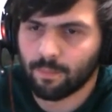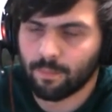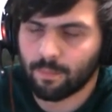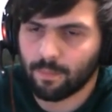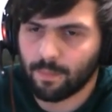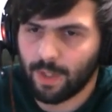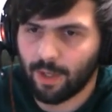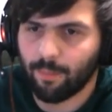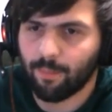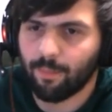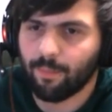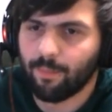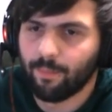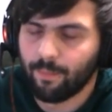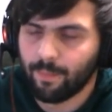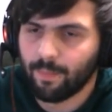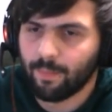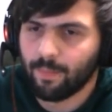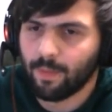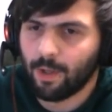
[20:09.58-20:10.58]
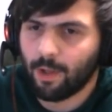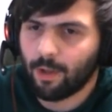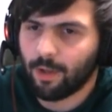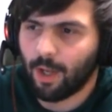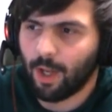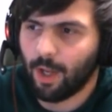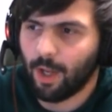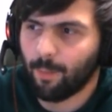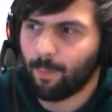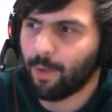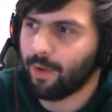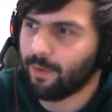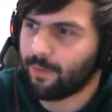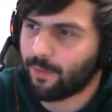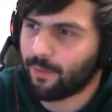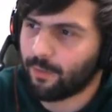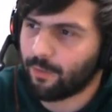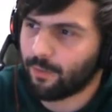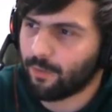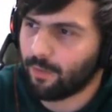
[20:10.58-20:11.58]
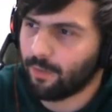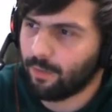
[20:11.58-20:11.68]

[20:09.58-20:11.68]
Yep. Yeah, but it's